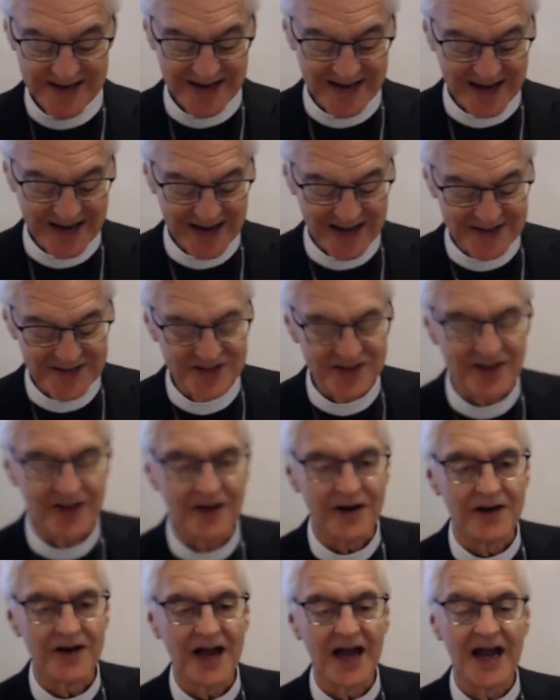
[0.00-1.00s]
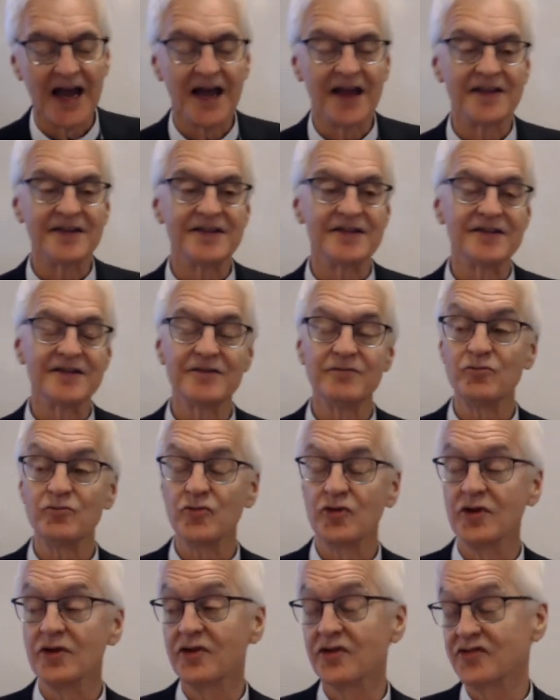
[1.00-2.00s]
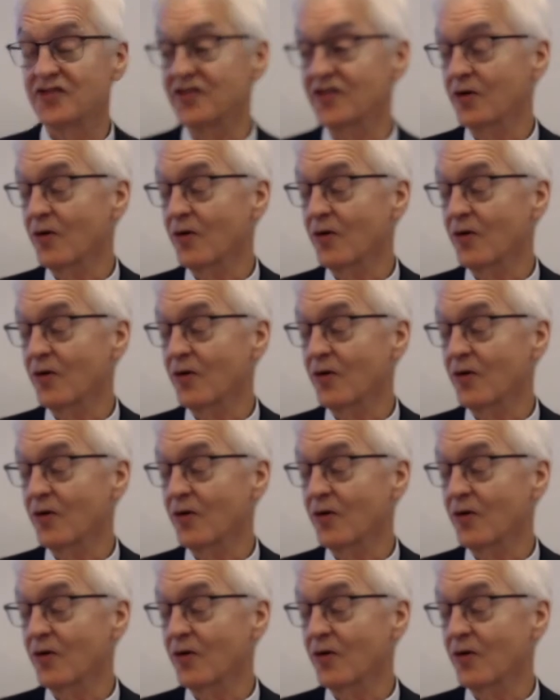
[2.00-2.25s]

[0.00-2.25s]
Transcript: And, uh, and this is,